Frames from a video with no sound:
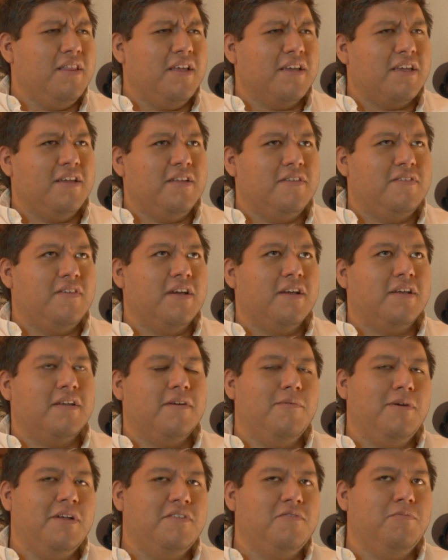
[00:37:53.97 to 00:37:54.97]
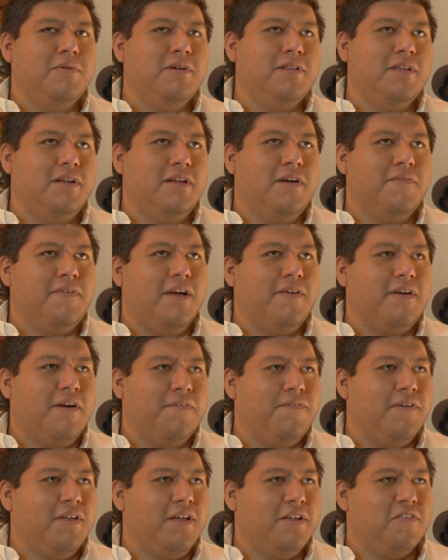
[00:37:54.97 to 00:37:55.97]
Like it's weirdly enough, I
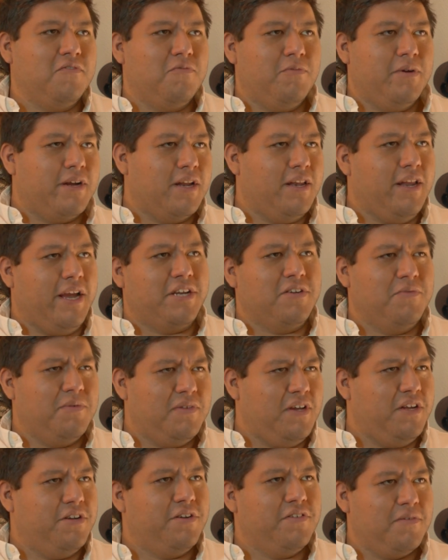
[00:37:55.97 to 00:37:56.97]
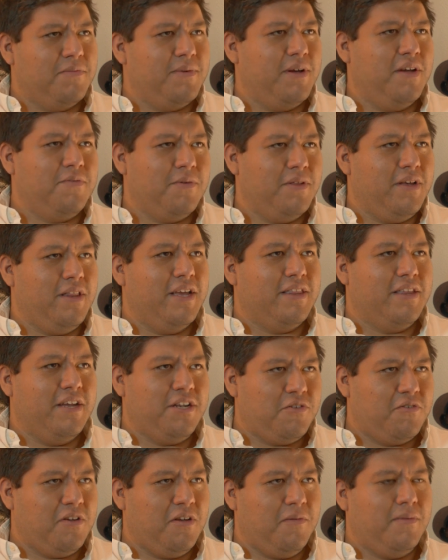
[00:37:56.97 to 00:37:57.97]
feel like this weird connection with teachers sometimes, where they
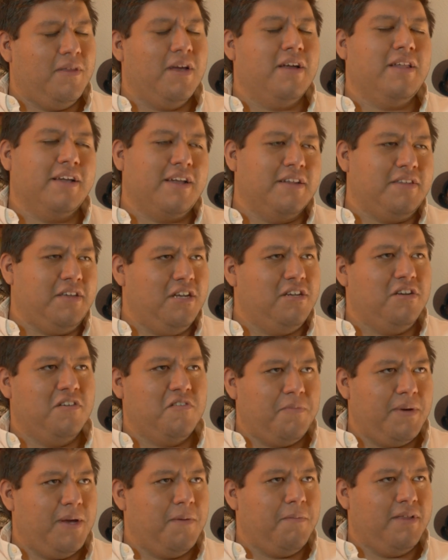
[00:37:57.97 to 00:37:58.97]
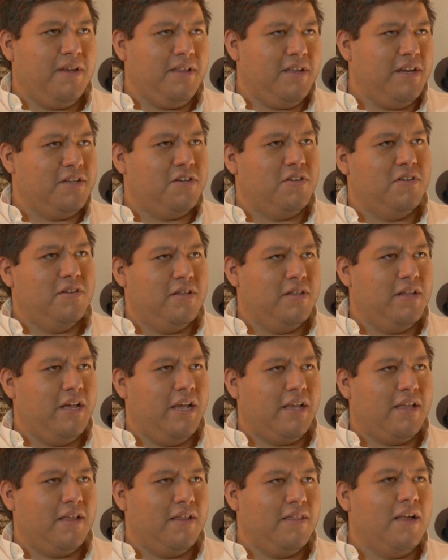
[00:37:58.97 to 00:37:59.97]
treat not like a teacher's pet, but they
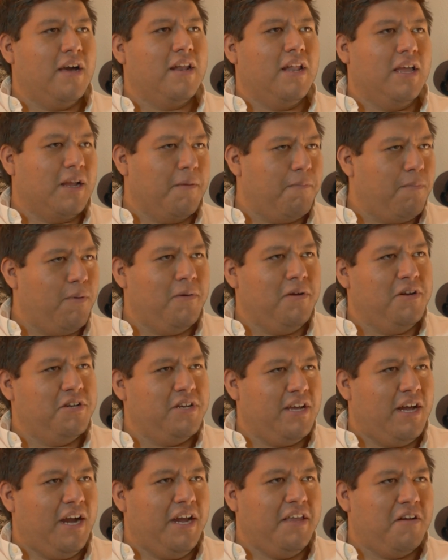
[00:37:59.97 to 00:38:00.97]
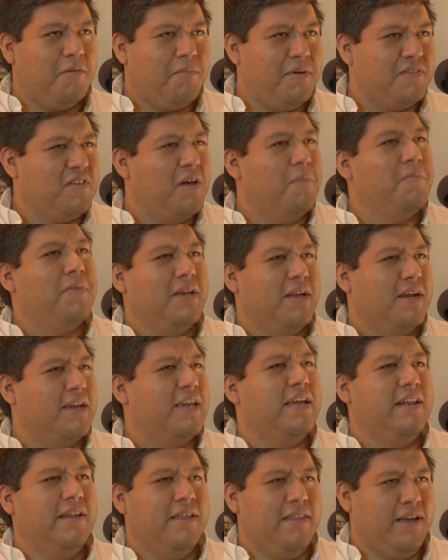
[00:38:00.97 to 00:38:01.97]
like not like a protege either, but something
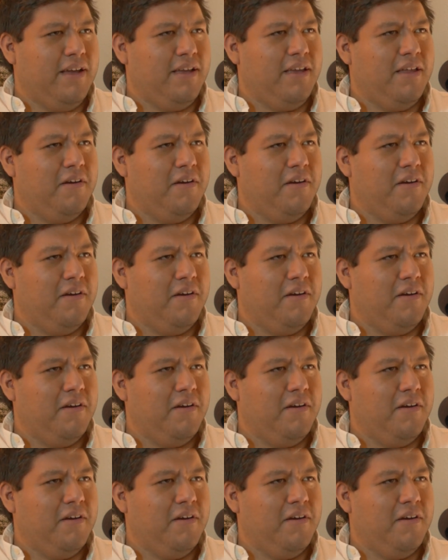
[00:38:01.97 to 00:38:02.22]
akin to that.